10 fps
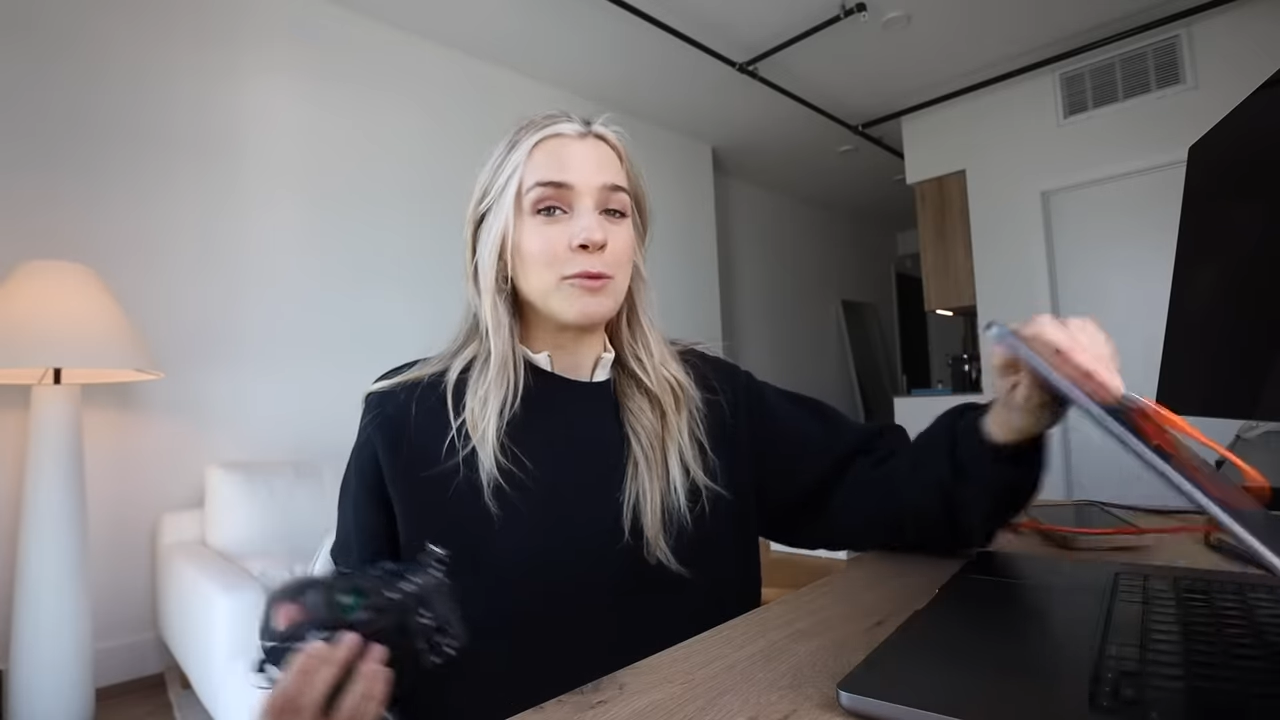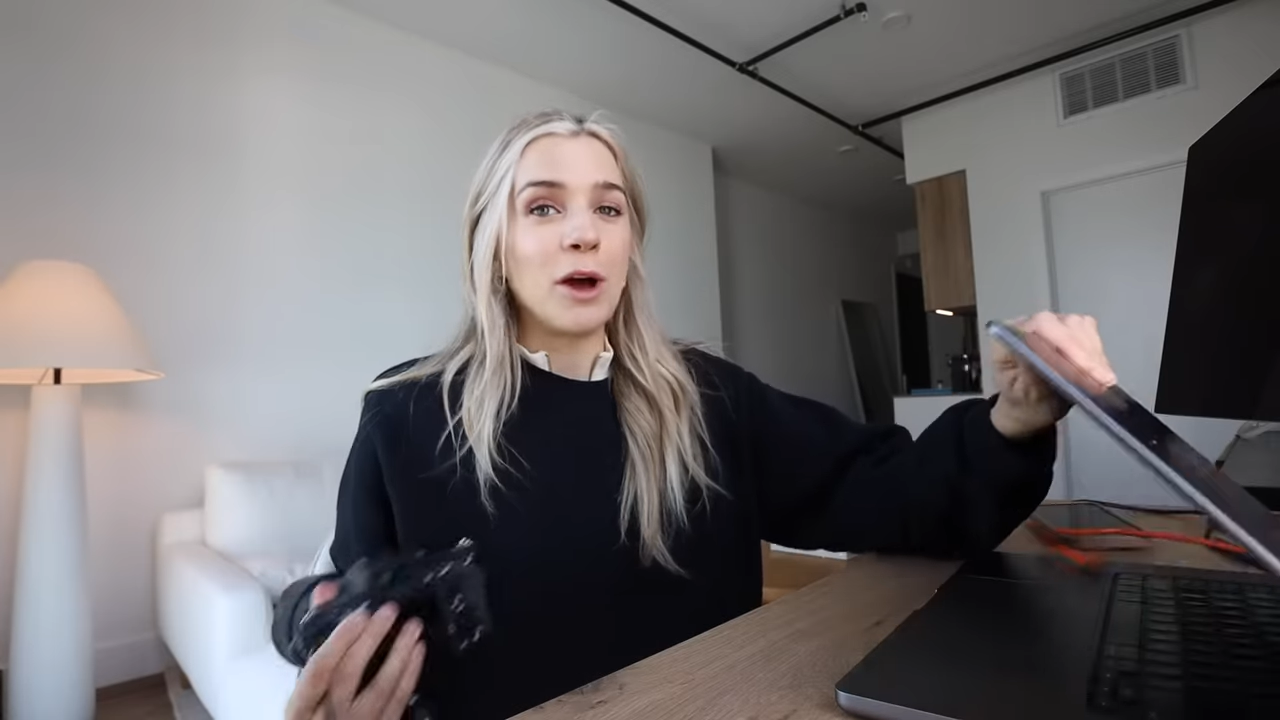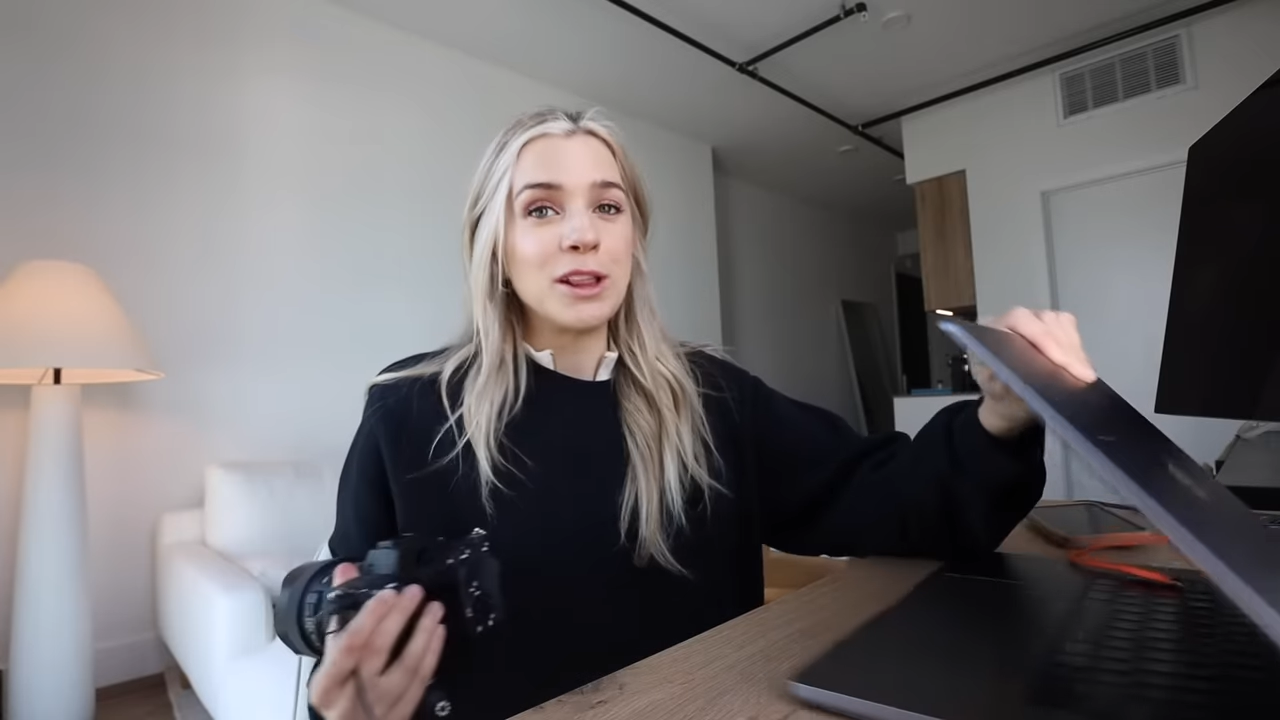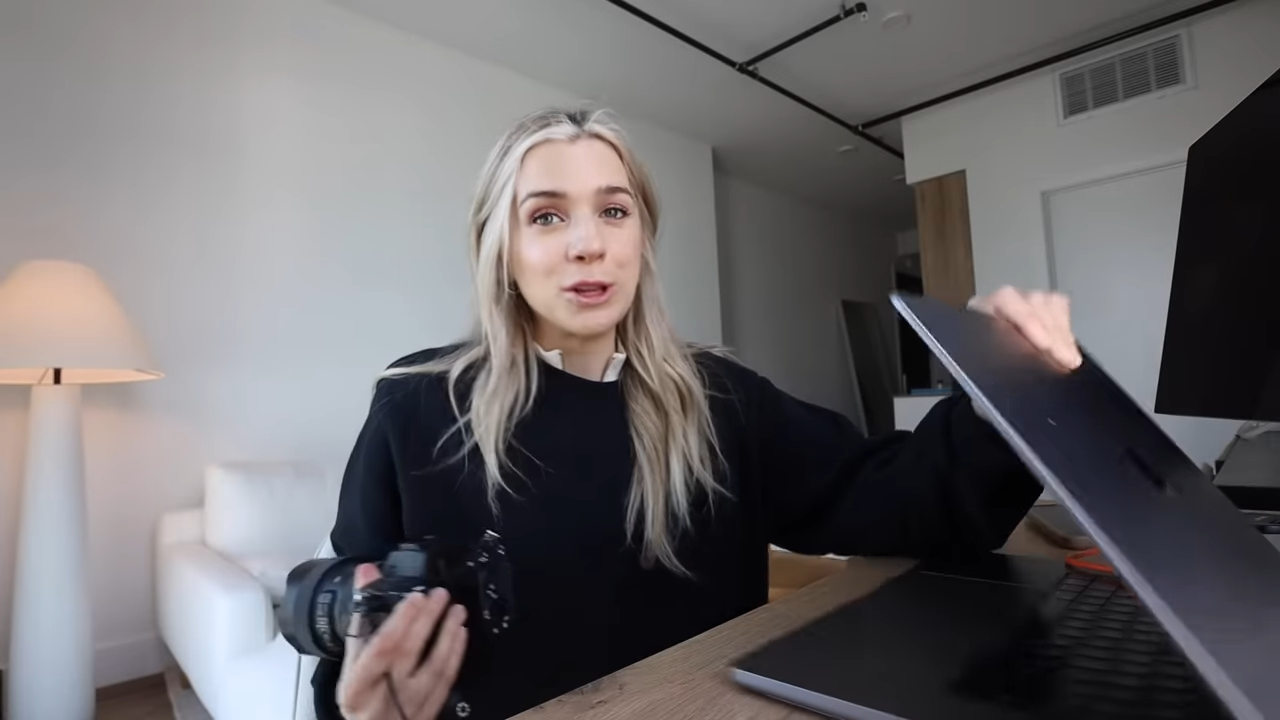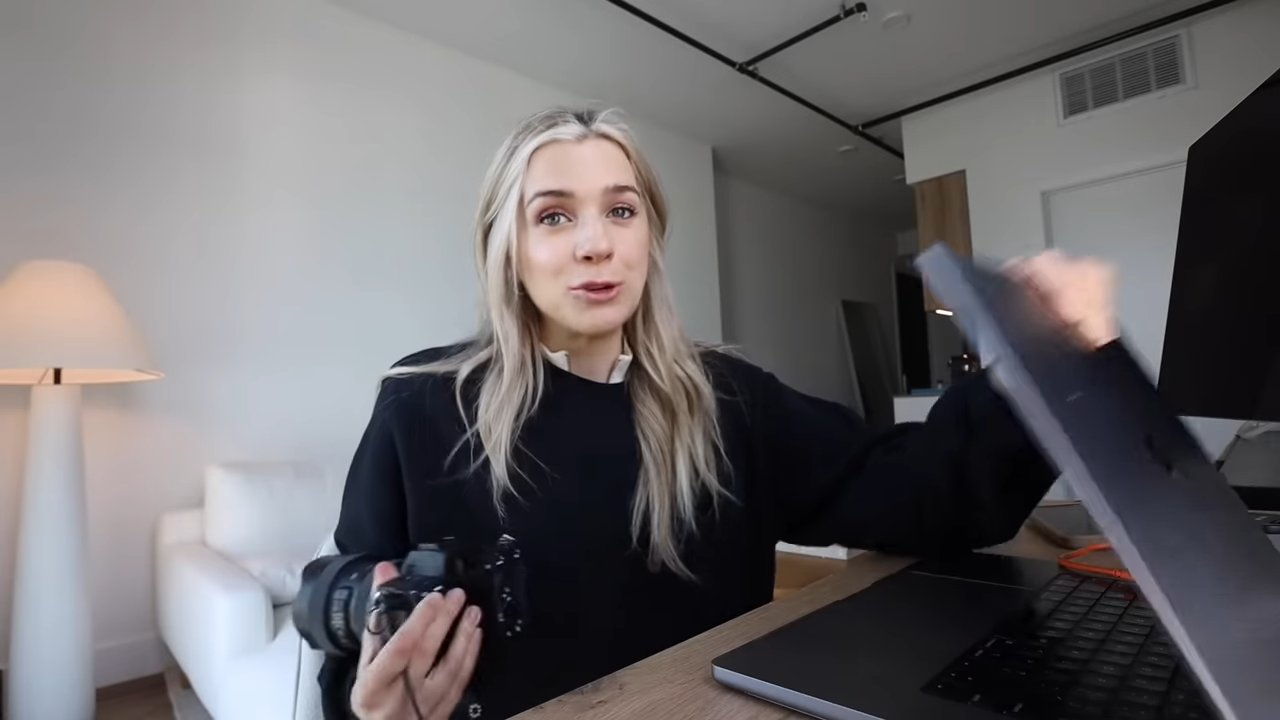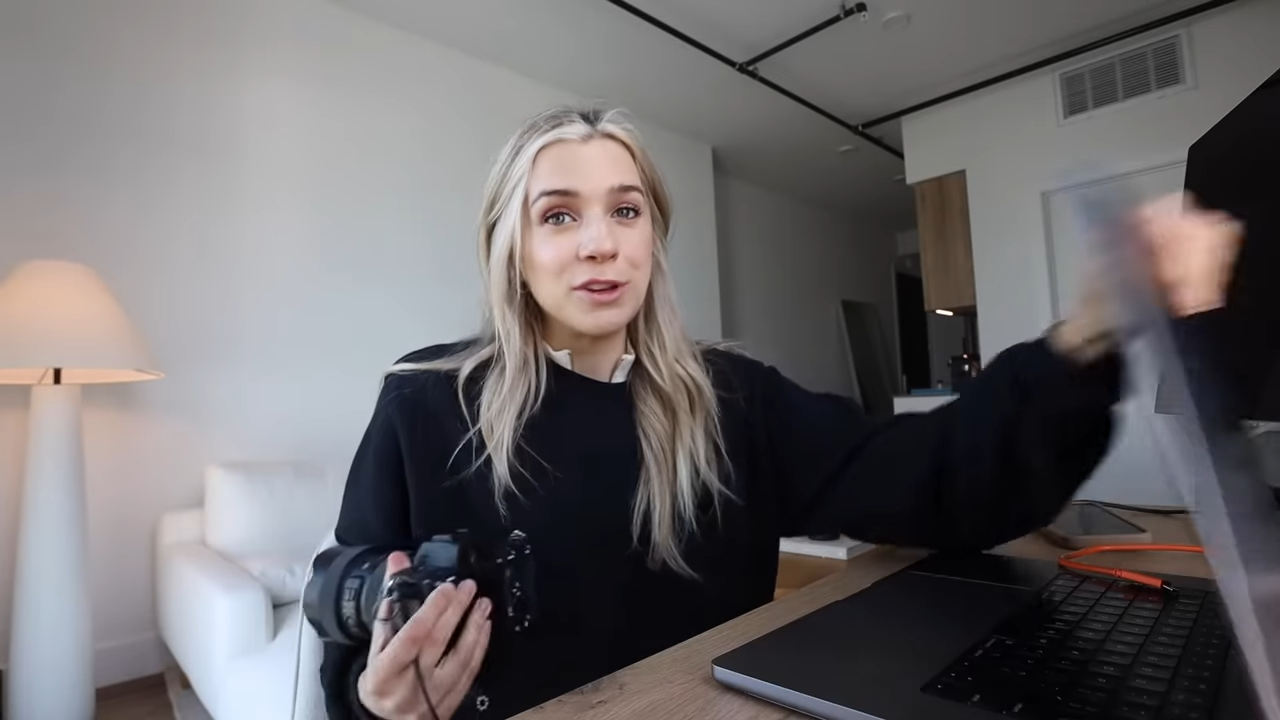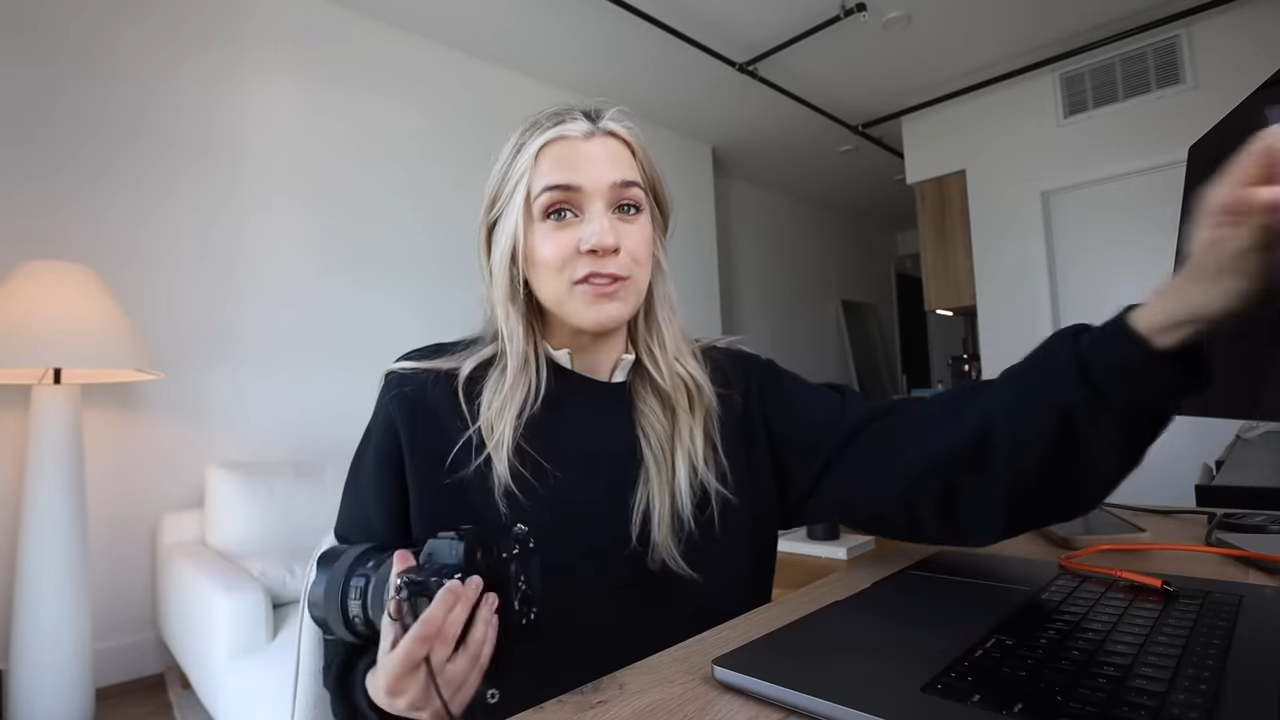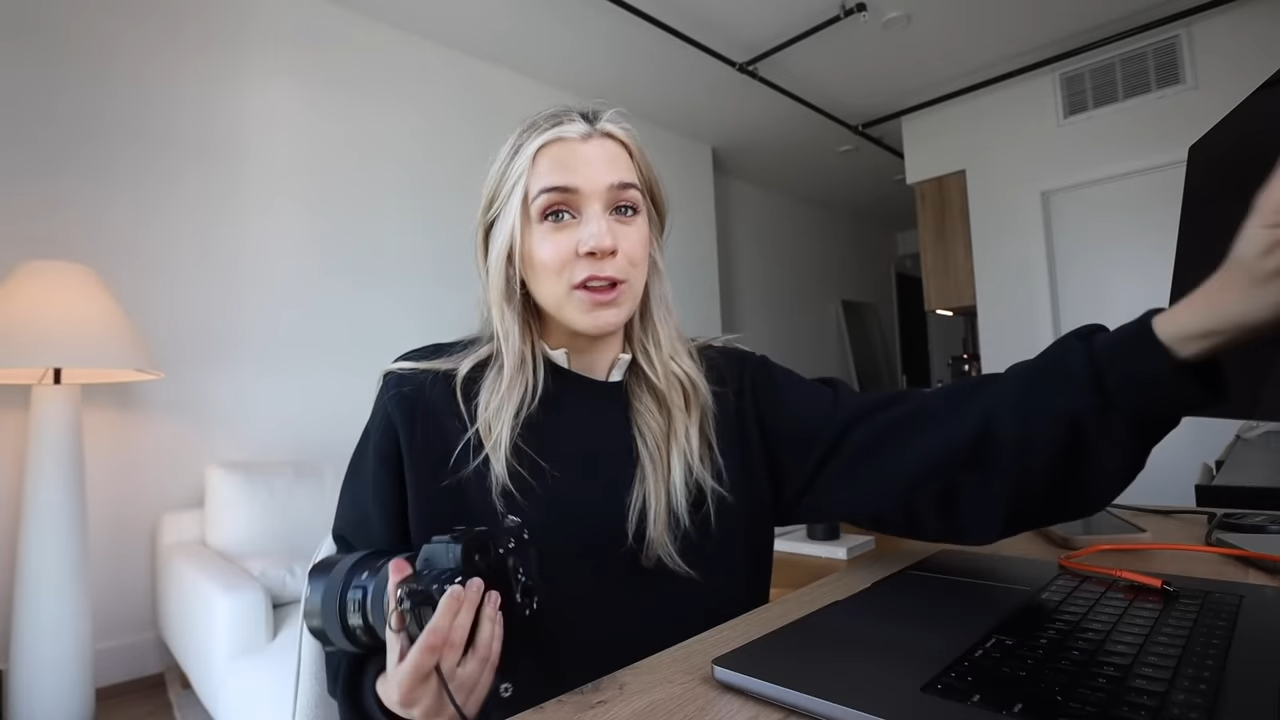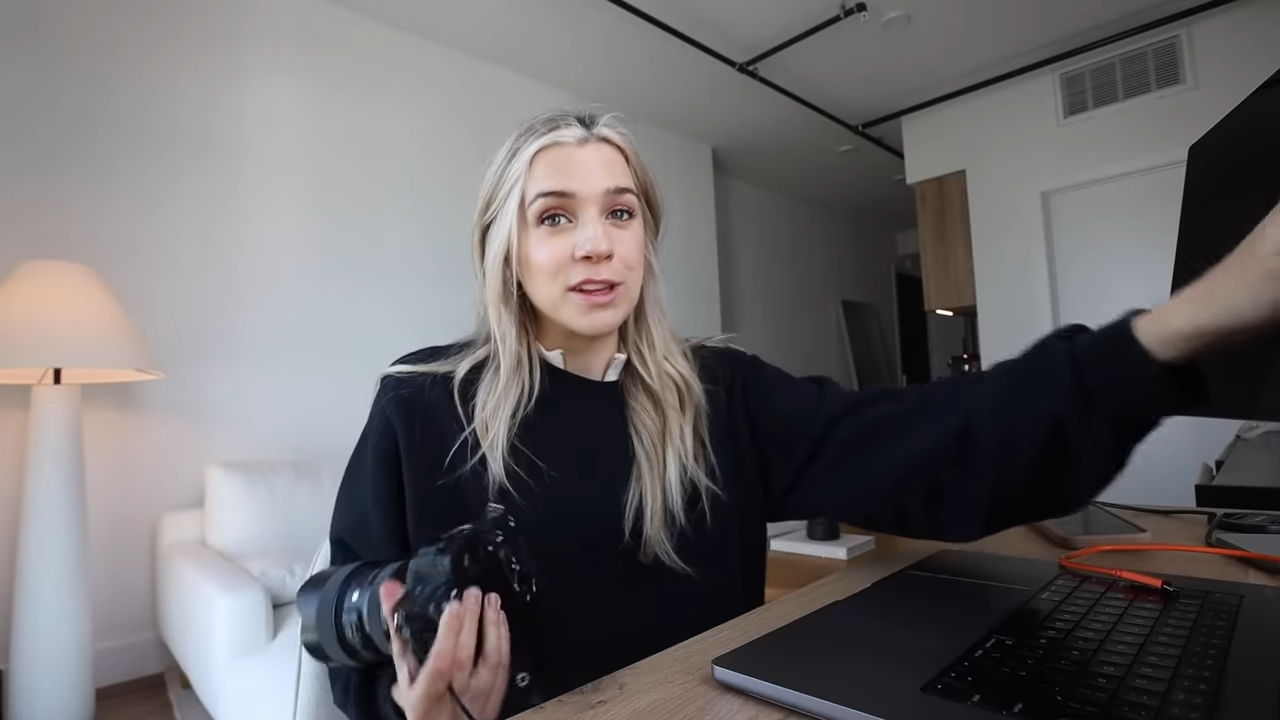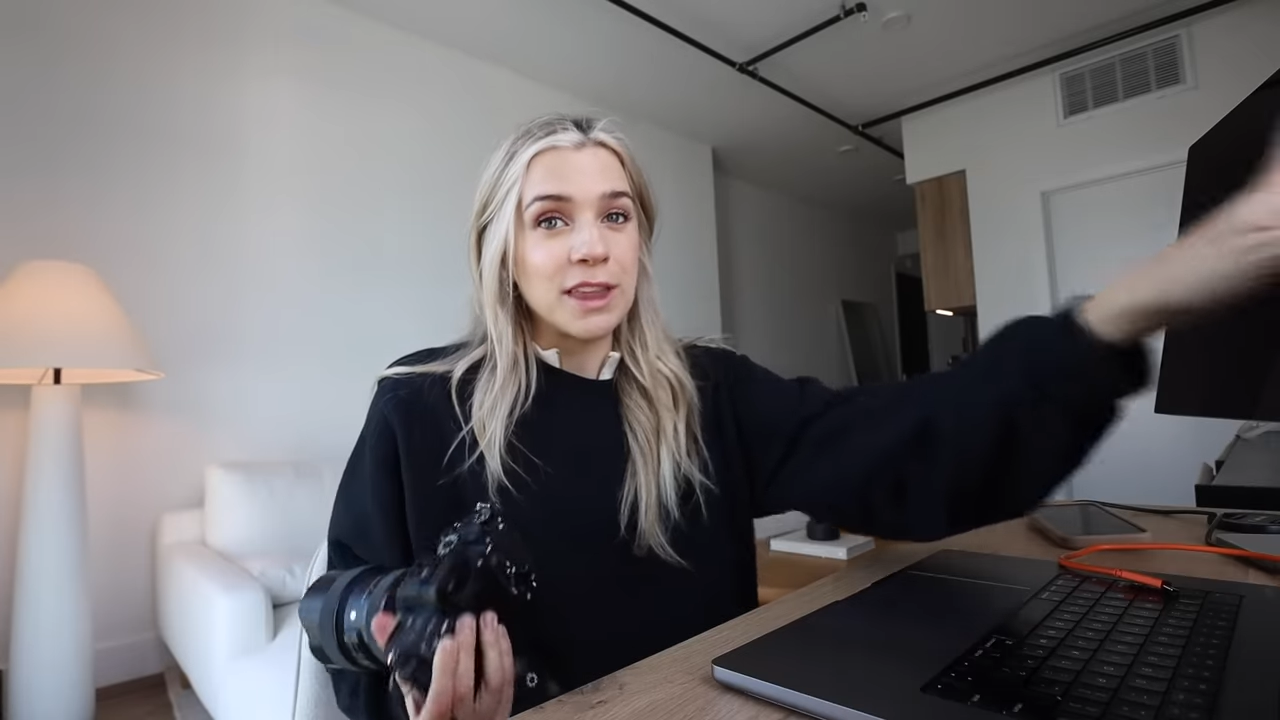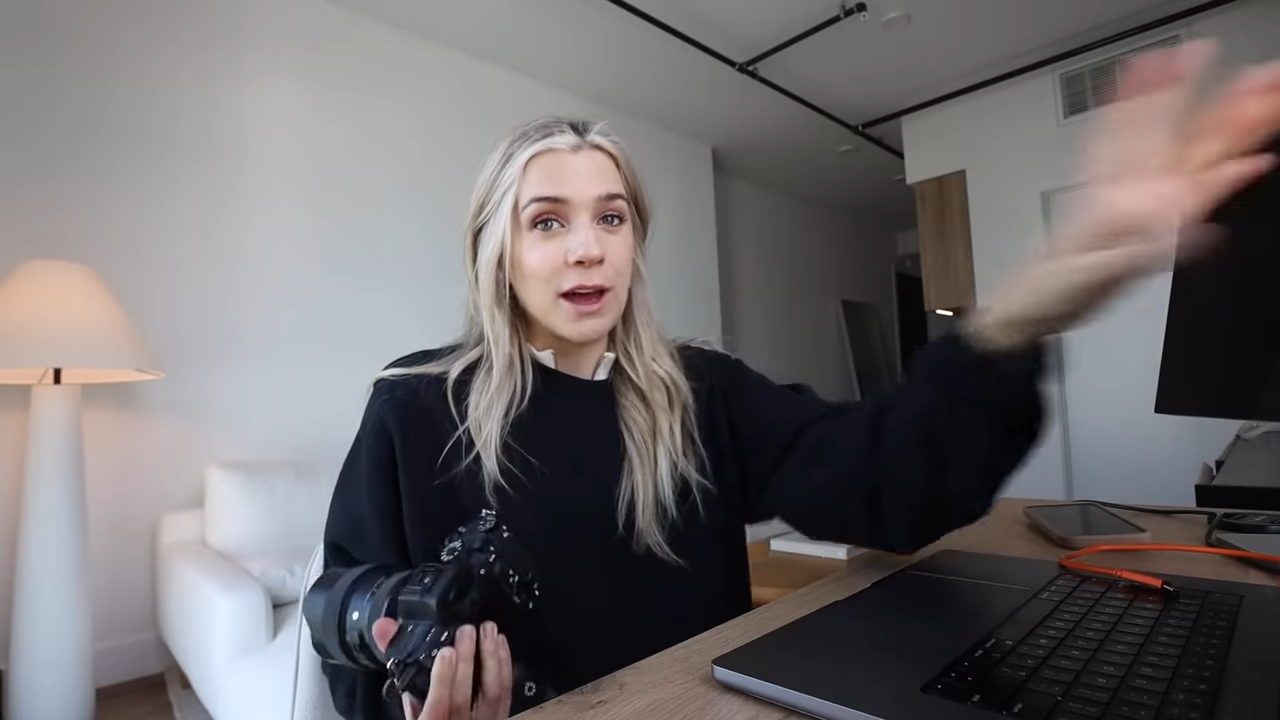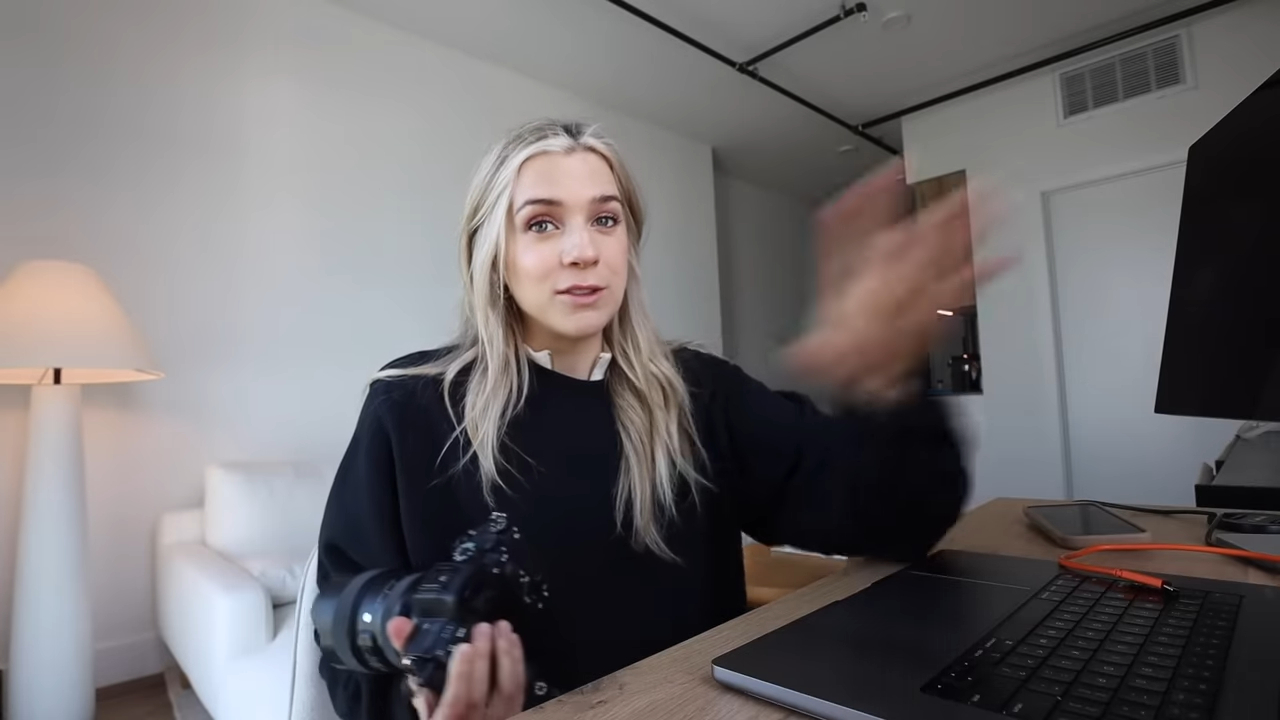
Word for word: Well, I literally felt like that.